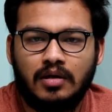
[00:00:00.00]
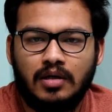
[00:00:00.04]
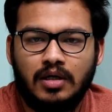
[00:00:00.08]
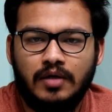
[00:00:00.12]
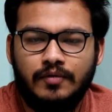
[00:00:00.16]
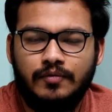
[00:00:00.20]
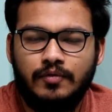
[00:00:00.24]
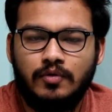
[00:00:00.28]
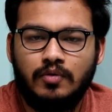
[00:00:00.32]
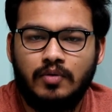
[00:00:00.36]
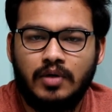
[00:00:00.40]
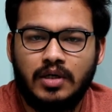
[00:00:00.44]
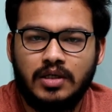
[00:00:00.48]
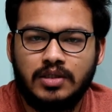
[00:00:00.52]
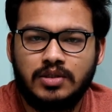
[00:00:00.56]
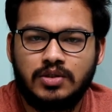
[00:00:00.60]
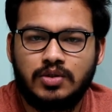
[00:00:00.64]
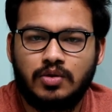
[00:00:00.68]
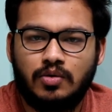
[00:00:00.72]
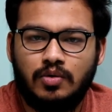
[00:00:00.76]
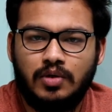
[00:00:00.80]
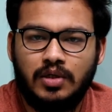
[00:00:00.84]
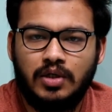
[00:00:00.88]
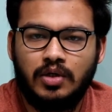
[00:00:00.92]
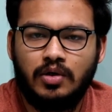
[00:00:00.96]
if you are
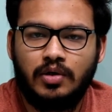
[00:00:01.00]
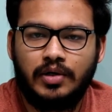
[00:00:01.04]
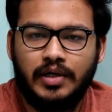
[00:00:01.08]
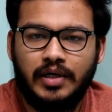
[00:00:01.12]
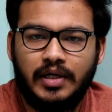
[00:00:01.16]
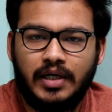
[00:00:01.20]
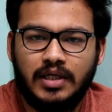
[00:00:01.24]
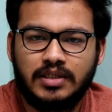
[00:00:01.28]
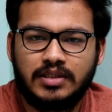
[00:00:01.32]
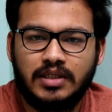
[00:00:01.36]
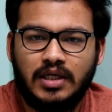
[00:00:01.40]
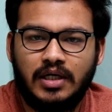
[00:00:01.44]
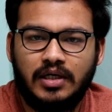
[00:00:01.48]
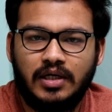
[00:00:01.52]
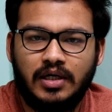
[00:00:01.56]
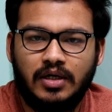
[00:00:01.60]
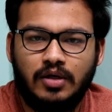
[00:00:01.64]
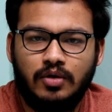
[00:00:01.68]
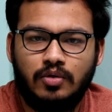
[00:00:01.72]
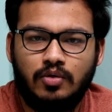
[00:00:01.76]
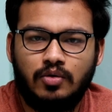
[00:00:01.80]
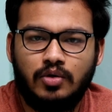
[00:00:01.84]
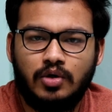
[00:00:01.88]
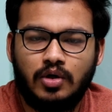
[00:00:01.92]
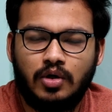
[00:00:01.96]
storing your data set
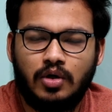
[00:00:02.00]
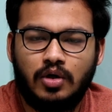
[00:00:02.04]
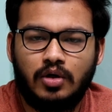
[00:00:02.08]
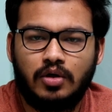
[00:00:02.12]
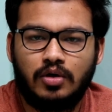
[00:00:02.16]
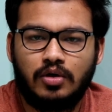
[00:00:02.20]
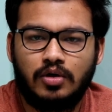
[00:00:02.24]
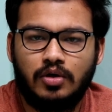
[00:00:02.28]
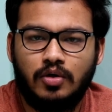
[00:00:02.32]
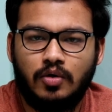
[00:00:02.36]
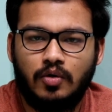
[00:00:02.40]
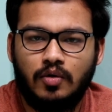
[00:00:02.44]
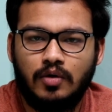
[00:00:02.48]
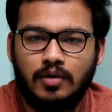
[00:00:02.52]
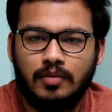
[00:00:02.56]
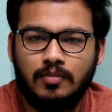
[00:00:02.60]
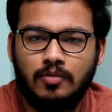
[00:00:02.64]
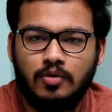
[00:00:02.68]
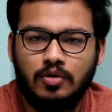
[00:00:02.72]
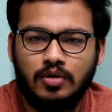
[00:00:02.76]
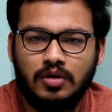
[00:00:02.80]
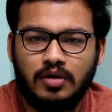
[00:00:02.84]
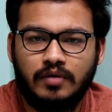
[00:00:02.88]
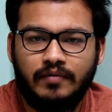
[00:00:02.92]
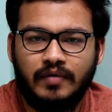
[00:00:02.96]
into your
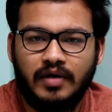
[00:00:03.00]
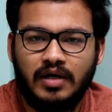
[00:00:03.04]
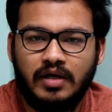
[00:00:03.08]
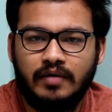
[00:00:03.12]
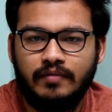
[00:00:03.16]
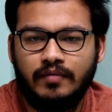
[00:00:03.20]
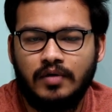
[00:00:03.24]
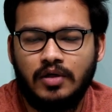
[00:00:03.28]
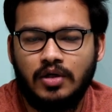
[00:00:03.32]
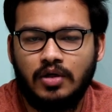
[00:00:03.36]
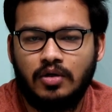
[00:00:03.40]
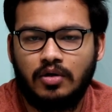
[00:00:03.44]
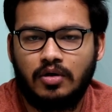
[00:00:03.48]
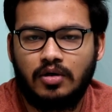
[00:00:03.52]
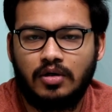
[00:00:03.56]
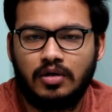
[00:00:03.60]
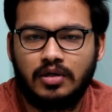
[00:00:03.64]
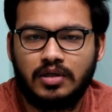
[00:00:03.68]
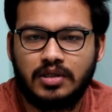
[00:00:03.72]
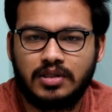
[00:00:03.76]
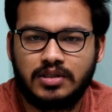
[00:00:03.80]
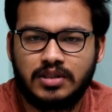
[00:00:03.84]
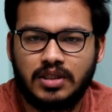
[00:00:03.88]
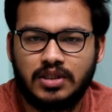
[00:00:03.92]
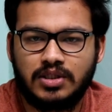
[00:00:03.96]
notebook, whenever
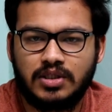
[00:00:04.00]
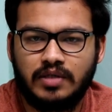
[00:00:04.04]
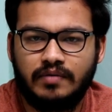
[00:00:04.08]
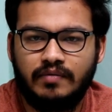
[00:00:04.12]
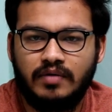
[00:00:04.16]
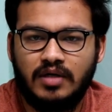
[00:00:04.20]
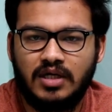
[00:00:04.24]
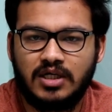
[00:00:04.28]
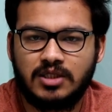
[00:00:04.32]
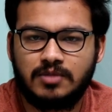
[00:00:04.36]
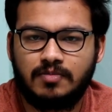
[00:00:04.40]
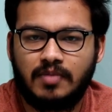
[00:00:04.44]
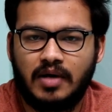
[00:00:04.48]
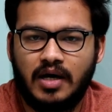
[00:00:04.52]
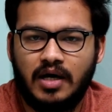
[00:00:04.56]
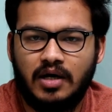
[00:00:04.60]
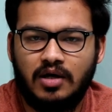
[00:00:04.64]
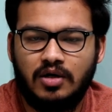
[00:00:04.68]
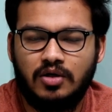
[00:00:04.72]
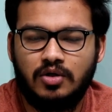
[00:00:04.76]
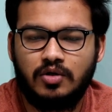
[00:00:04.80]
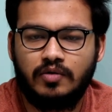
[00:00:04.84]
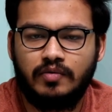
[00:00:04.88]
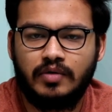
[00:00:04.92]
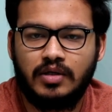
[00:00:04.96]
your session will expire
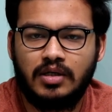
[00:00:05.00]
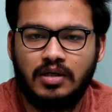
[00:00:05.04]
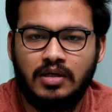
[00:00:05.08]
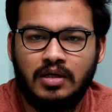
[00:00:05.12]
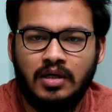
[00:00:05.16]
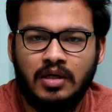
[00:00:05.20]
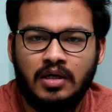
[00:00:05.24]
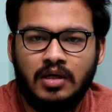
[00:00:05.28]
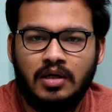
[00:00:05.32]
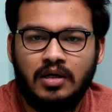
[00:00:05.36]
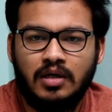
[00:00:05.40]
and you will